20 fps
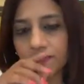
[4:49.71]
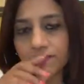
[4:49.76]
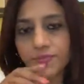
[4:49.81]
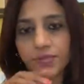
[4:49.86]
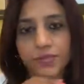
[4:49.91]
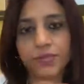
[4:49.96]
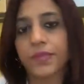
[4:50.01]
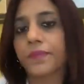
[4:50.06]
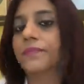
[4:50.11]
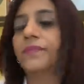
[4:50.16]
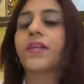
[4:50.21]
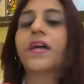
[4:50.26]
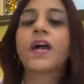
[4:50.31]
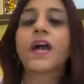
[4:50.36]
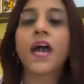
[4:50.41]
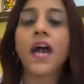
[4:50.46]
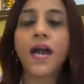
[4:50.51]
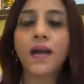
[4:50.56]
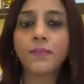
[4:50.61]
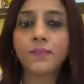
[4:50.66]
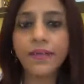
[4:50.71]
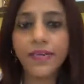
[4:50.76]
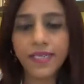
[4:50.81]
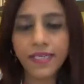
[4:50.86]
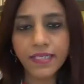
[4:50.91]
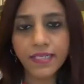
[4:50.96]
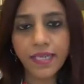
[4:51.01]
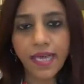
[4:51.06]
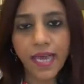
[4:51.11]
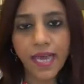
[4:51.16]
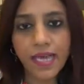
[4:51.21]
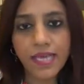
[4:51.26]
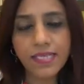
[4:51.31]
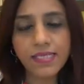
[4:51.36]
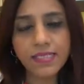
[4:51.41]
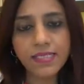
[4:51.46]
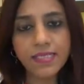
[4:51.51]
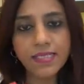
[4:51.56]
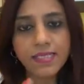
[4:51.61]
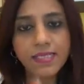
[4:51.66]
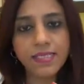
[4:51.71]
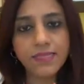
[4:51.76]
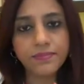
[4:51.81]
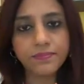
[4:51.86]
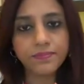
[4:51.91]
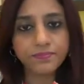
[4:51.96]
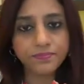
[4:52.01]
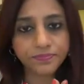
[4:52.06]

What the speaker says: sorry, our brain has this